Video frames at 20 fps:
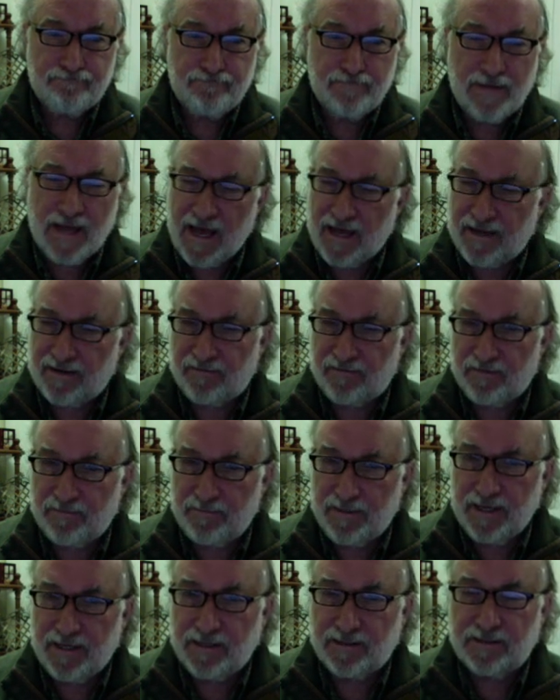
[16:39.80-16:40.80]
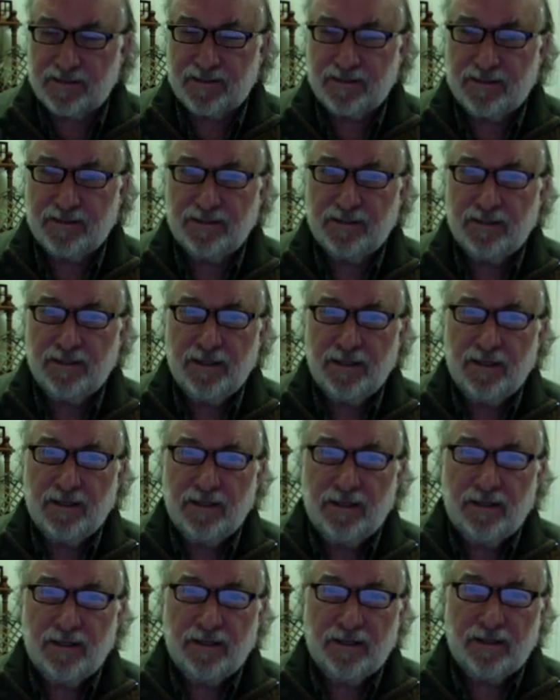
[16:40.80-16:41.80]
head of the beast
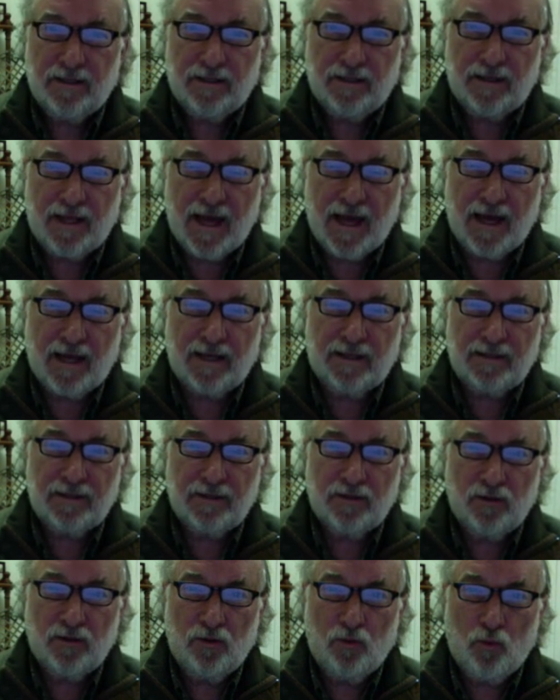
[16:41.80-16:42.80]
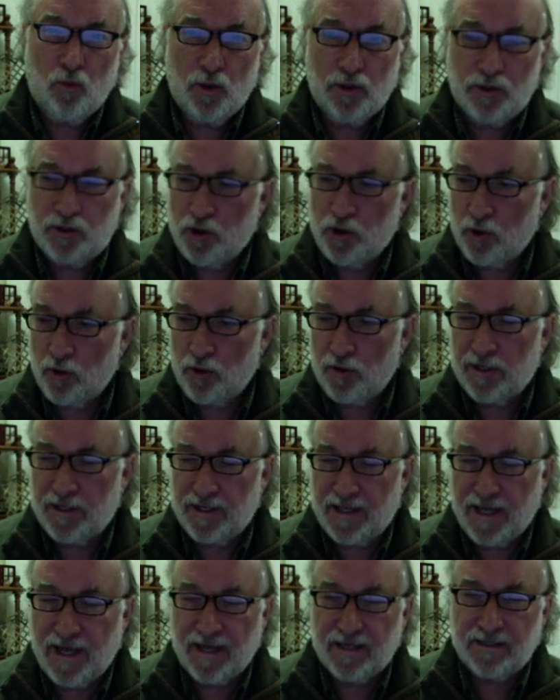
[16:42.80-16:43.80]
that would turn
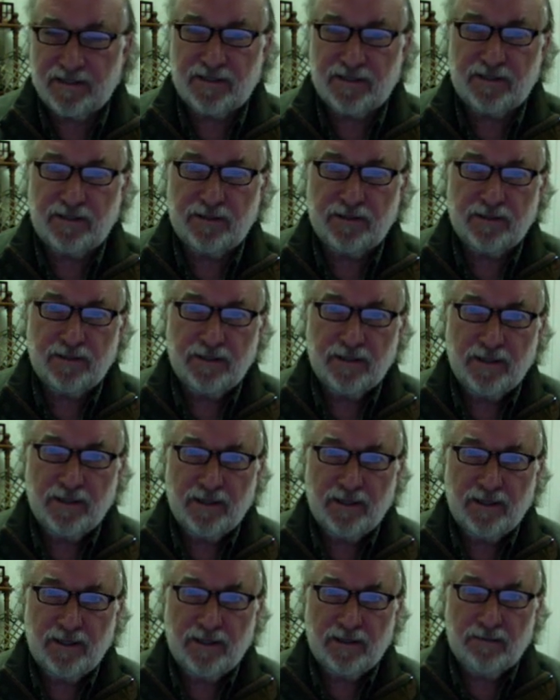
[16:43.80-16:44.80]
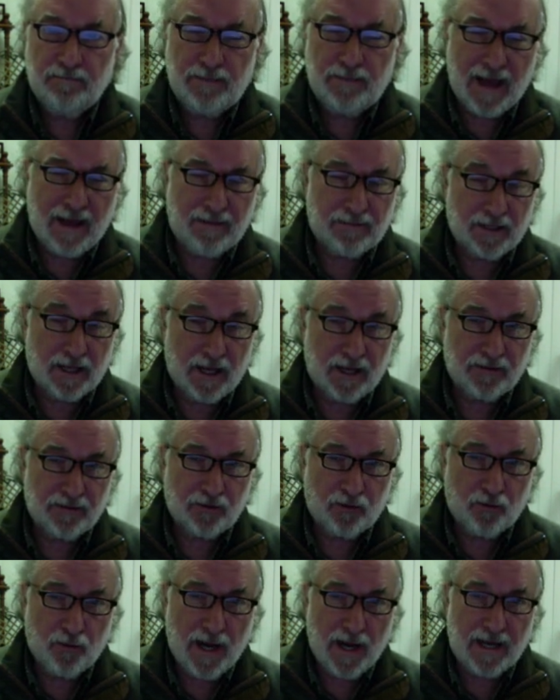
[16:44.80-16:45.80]
against Babylon the
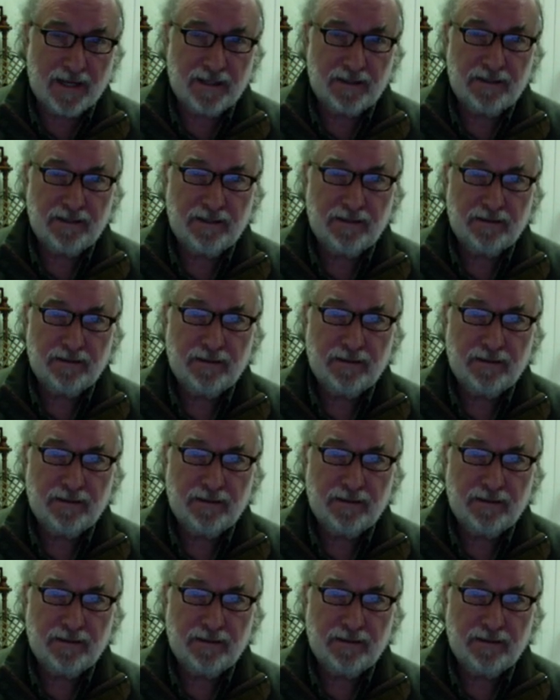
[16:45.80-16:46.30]
Great